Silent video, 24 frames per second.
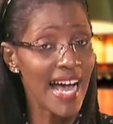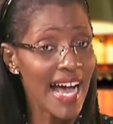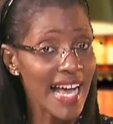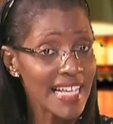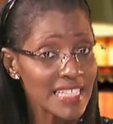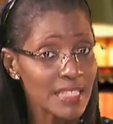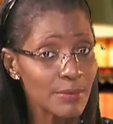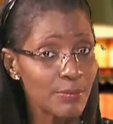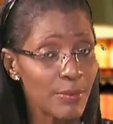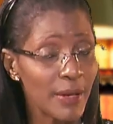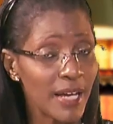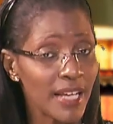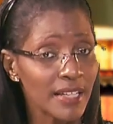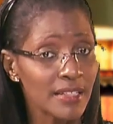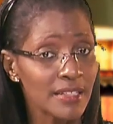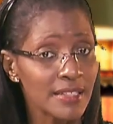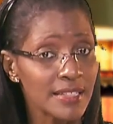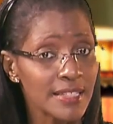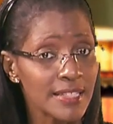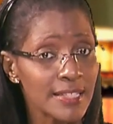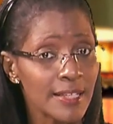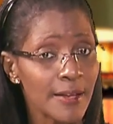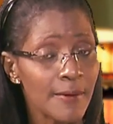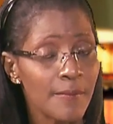
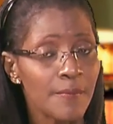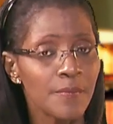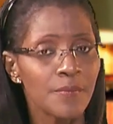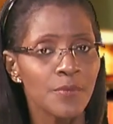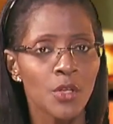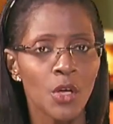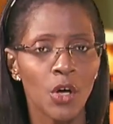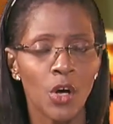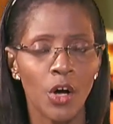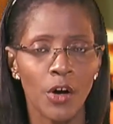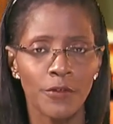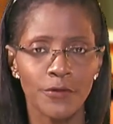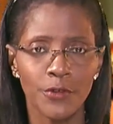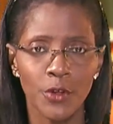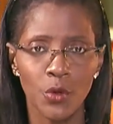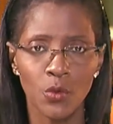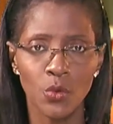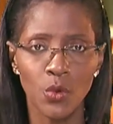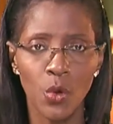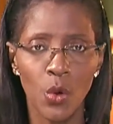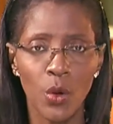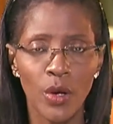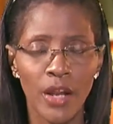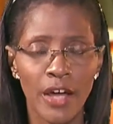aspects of the
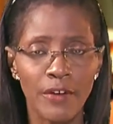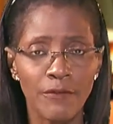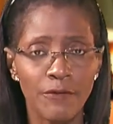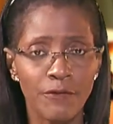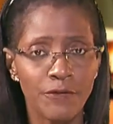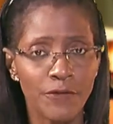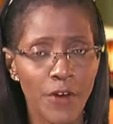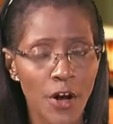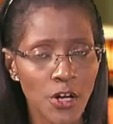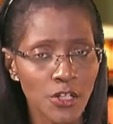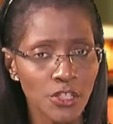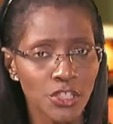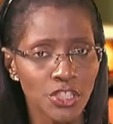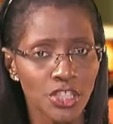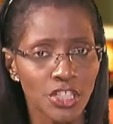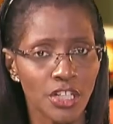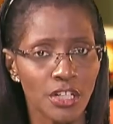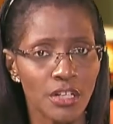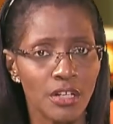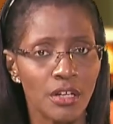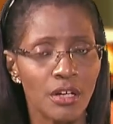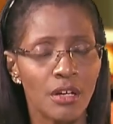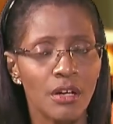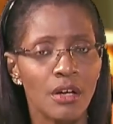role and
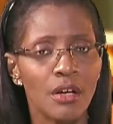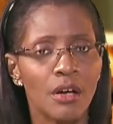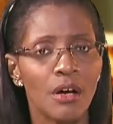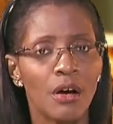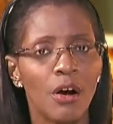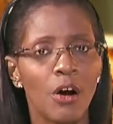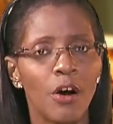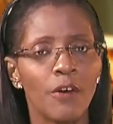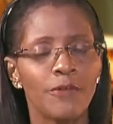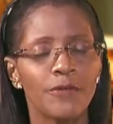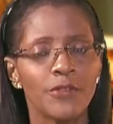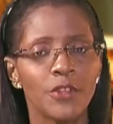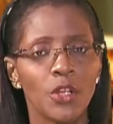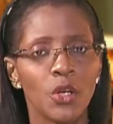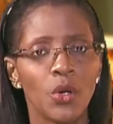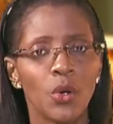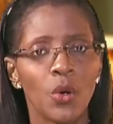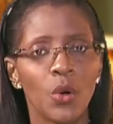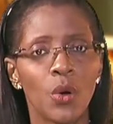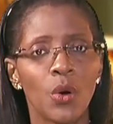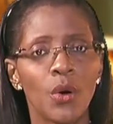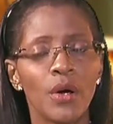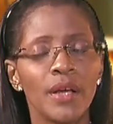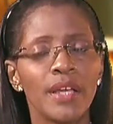function of the
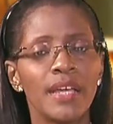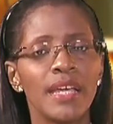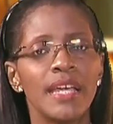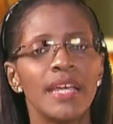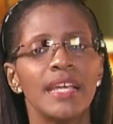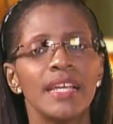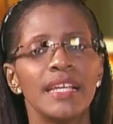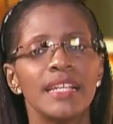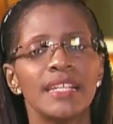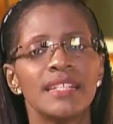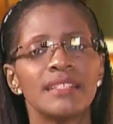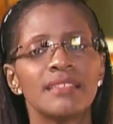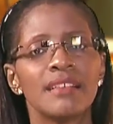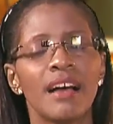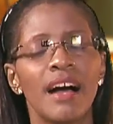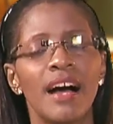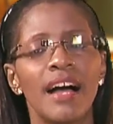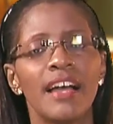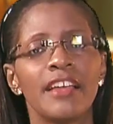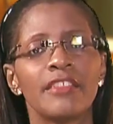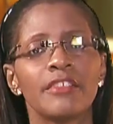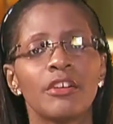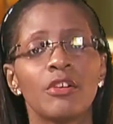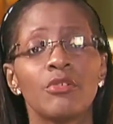law, is
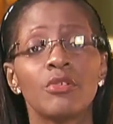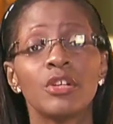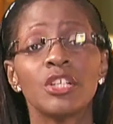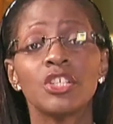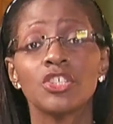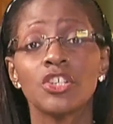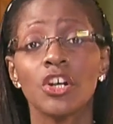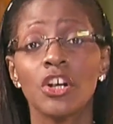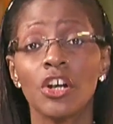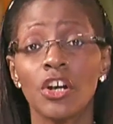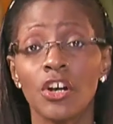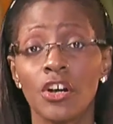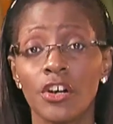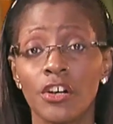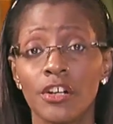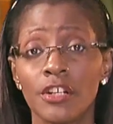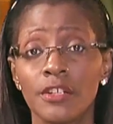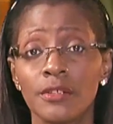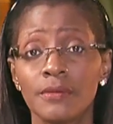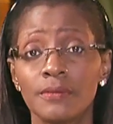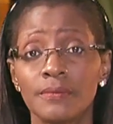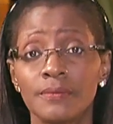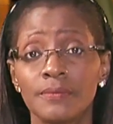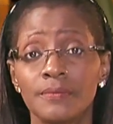either
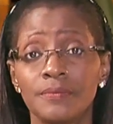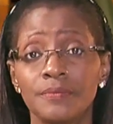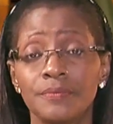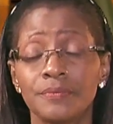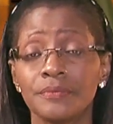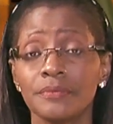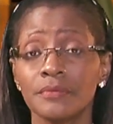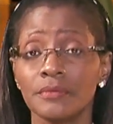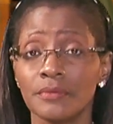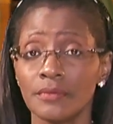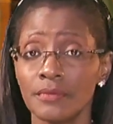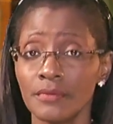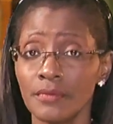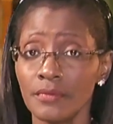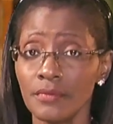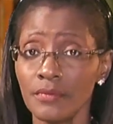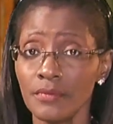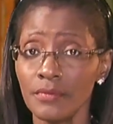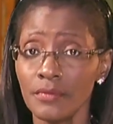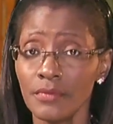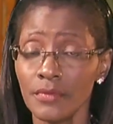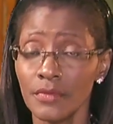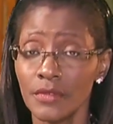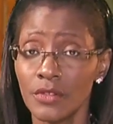return
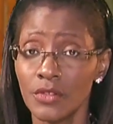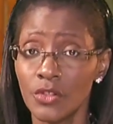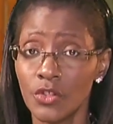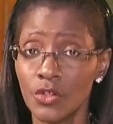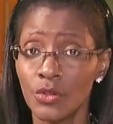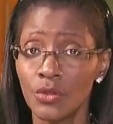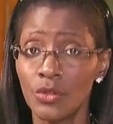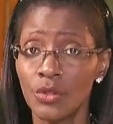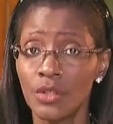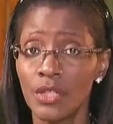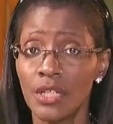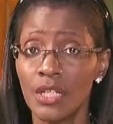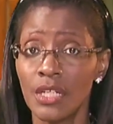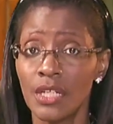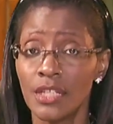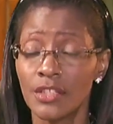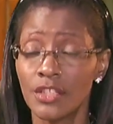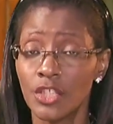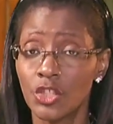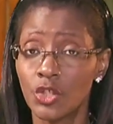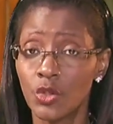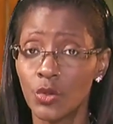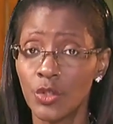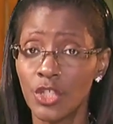to
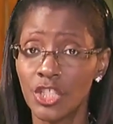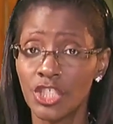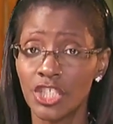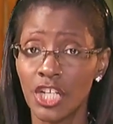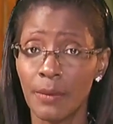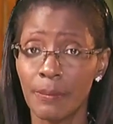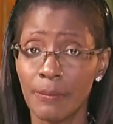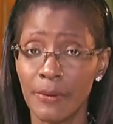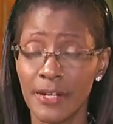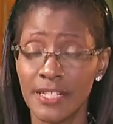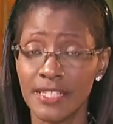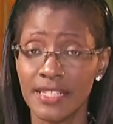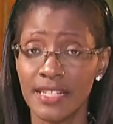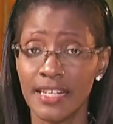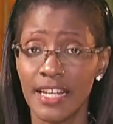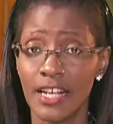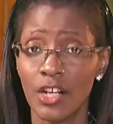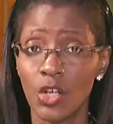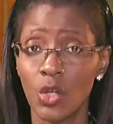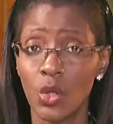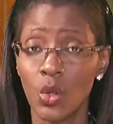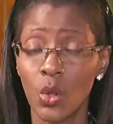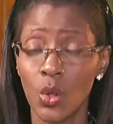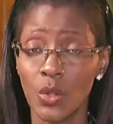the judicial
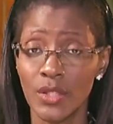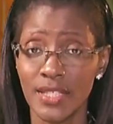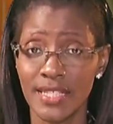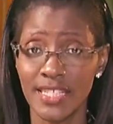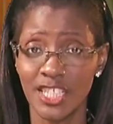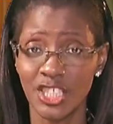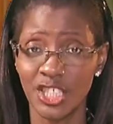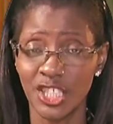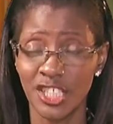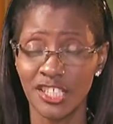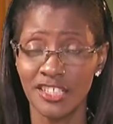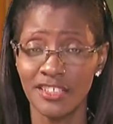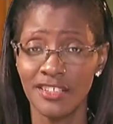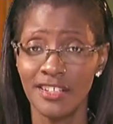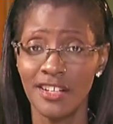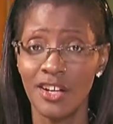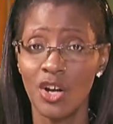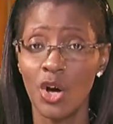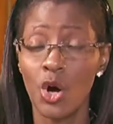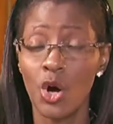precedent law session,